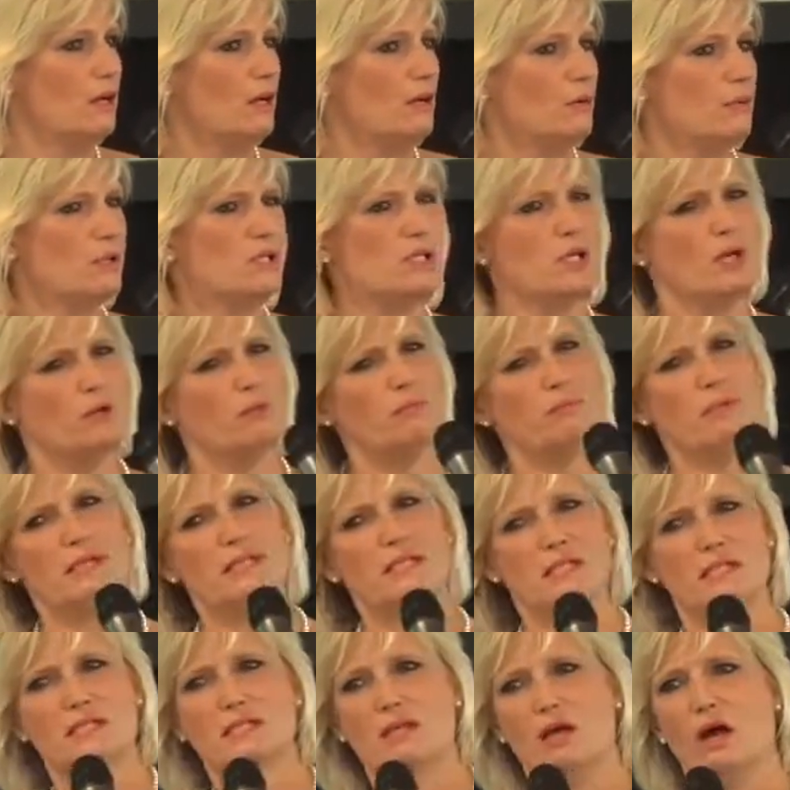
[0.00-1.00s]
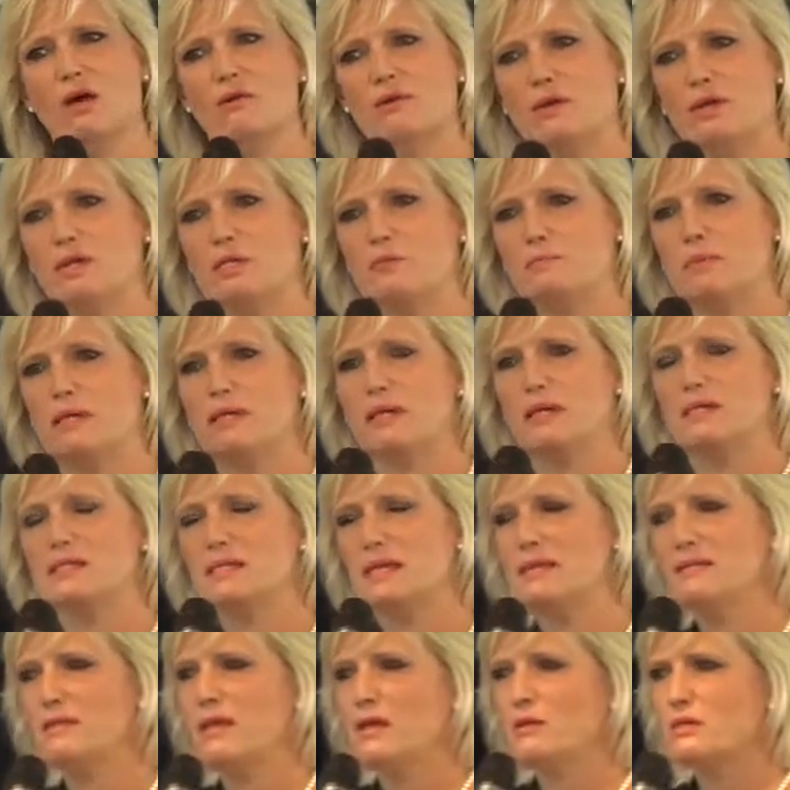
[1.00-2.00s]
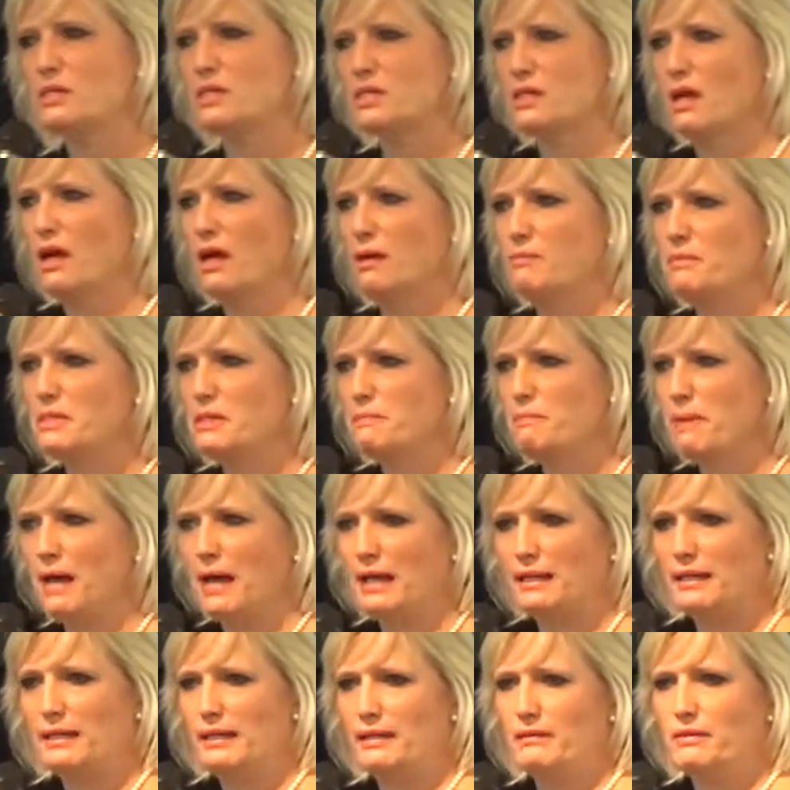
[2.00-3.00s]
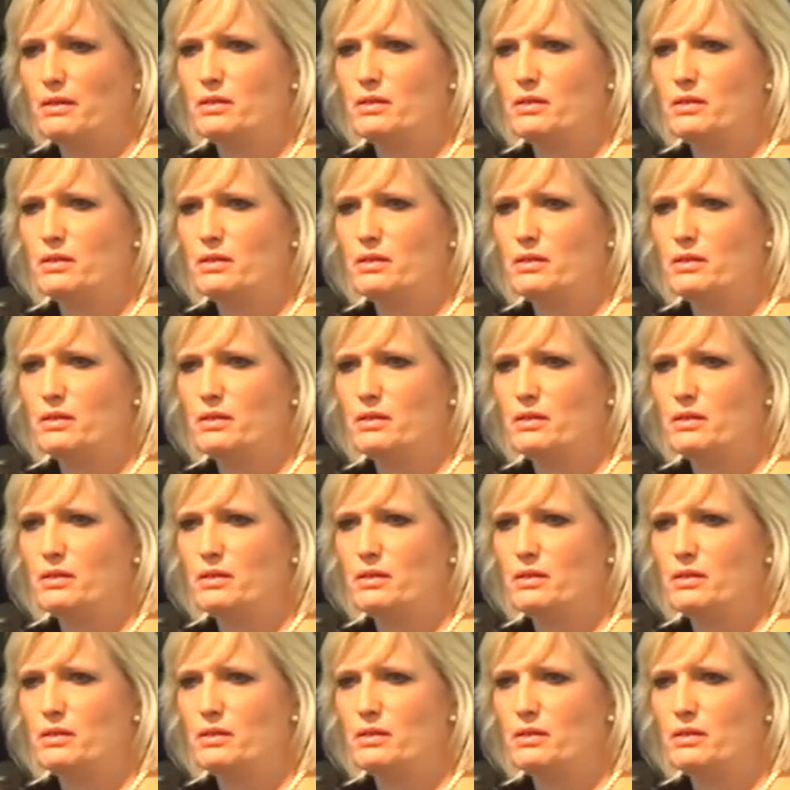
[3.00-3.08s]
Well, don't be discouraged, because in those times of battling,